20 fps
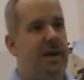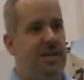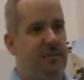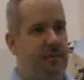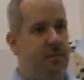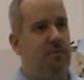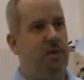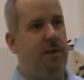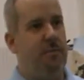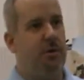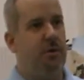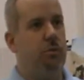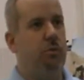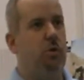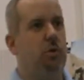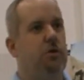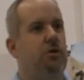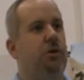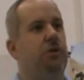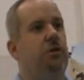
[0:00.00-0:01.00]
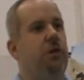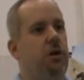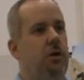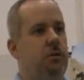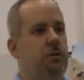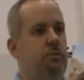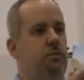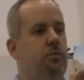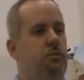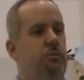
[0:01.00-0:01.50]
mass spectrometer where
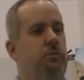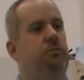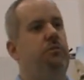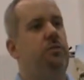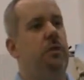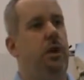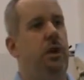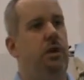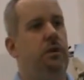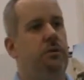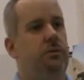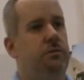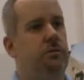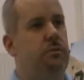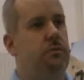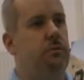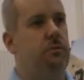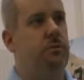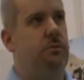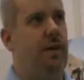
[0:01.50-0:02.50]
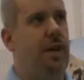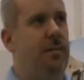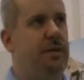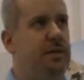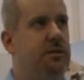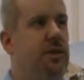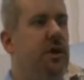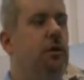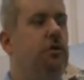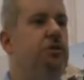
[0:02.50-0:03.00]
the
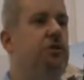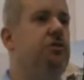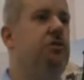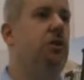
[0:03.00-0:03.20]
MSL